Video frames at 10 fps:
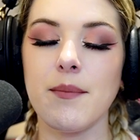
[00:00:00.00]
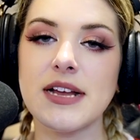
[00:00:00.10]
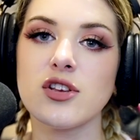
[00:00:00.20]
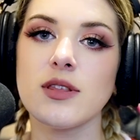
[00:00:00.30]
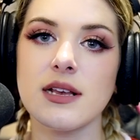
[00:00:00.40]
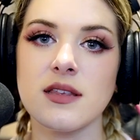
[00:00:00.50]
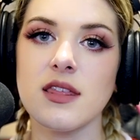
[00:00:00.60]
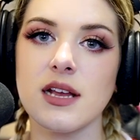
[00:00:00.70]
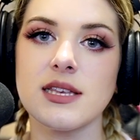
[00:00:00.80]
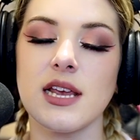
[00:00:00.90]
And by
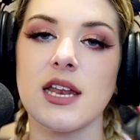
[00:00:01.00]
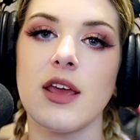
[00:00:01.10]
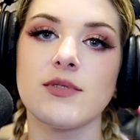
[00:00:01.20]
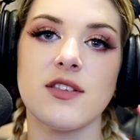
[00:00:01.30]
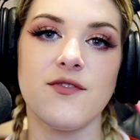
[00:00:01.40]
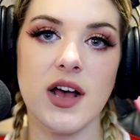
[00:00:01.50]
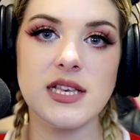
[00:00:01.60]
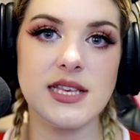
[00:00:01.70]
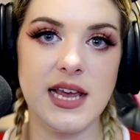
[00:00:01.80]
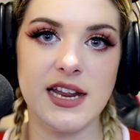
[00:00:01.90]
2013, he was the
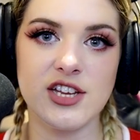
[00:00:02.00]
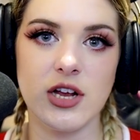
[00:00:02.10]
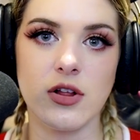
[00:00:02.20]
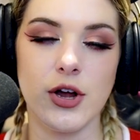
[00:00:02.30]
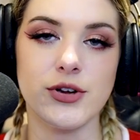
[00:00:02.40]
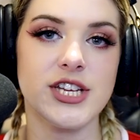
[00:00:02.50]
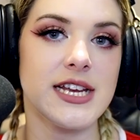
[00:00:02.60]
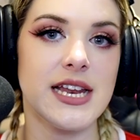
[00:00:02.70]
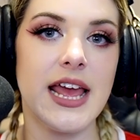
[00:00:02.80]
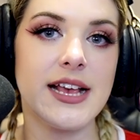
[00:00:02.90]
fastest NHL coach
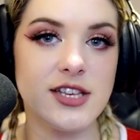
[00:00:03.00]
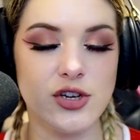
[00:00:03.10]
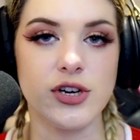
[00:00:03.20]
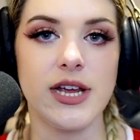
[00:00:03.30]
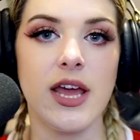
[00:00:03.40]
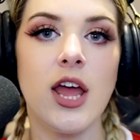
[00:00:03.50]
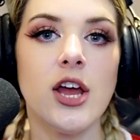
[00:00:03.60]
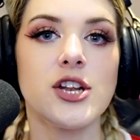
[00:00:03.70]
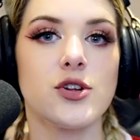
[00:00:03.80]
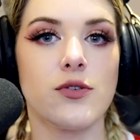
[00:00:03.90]
in history
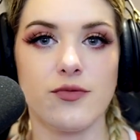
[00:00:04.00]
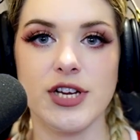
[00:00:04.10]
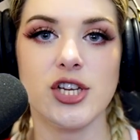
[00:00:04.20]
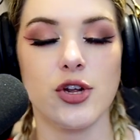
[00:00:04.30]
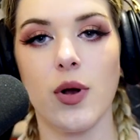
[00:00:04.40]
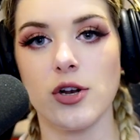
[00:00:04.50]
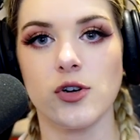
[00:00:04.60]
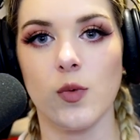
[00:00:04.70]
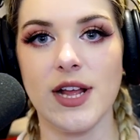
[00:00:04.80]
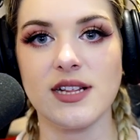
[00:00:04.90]
to have reached
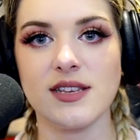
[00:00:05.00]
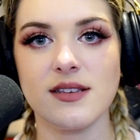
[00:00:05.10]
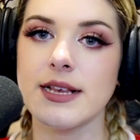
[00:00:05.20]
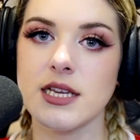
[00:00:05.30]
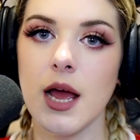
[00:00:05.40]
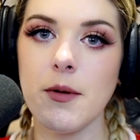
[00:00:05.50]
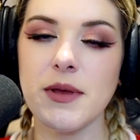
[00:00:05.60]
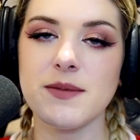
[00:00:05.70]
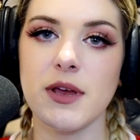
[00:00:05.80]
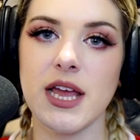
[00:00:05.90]
200 wins. His time at
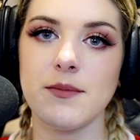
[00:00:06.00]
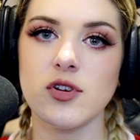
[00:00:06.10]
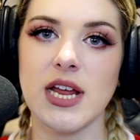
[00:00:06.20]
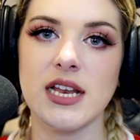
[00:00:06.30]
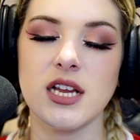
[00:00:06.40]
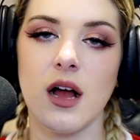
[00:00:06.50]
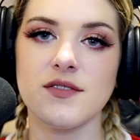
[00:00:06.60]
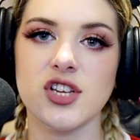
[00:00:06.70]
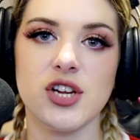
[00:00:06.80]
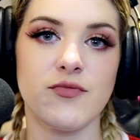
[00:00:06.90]
Pittsburgh came to an end
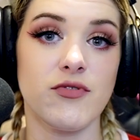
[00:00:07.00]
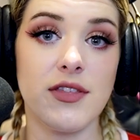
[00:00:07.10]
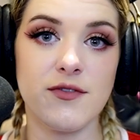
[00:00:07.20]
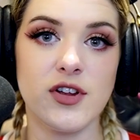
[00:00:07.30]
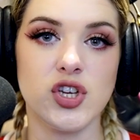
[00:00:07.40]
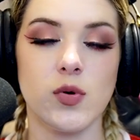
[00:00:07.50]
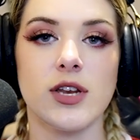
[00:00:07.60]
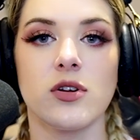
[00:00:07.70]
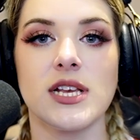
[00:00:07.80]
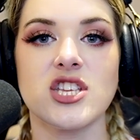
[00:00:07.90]
after Jim Rutherford
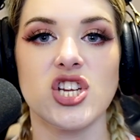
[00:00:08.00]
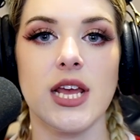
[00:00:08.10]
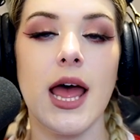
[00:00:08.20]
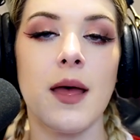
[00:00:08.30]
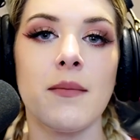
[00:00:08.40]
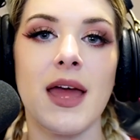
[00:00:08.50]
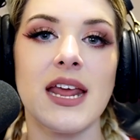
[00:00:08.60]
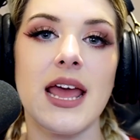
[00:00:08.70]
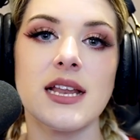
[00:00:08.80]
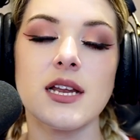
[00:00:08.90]
joined on as GM, and
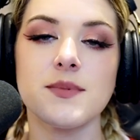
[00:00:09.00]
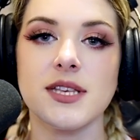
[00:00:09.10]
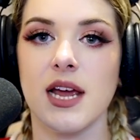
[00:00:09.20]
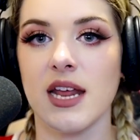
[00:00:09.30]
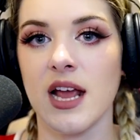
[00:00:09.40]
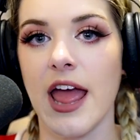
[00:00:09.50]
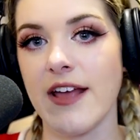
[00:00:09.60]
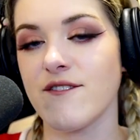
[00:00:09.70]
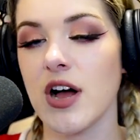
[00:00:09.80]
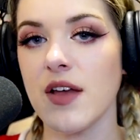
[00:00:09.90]
he ended up signing
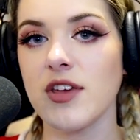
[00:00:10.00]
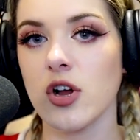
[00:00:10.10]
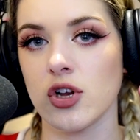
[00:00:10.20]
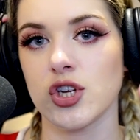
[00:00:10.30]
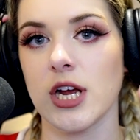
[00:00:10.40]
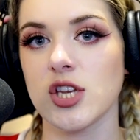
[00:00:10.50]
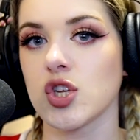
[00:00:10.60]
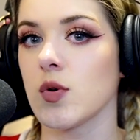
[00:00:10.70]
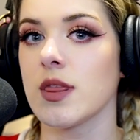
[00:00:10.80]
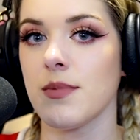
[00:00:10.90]
a five-year contract to
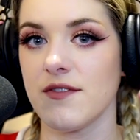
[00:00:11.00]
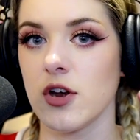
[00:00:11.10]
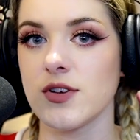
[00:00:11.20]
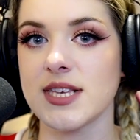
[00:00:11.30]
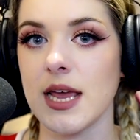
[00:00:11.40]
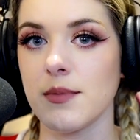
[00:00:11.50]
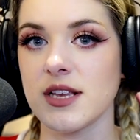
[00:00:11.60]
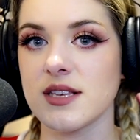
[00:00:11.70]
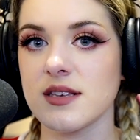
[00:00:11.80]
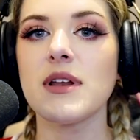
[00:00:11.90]
join the Buffalo Sabres.